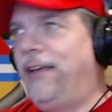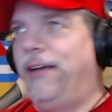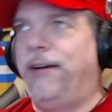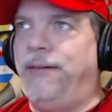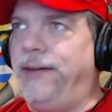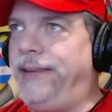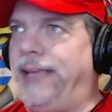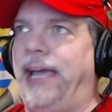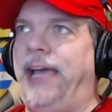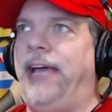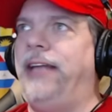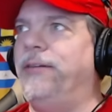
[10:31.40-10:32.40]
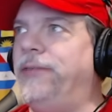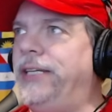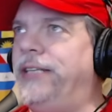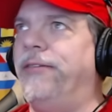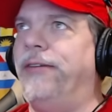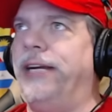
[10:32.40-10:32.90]
What the hell are we
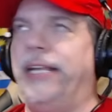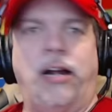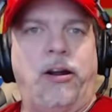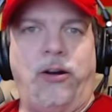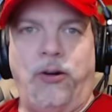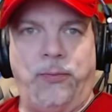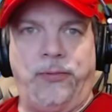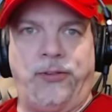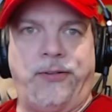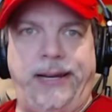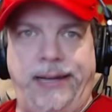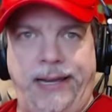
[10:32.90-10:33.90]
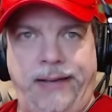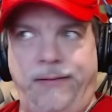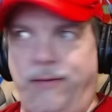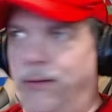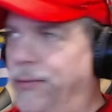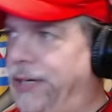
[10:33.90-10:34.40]
doing in our homes right now
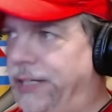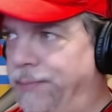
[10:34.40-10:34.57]
when we could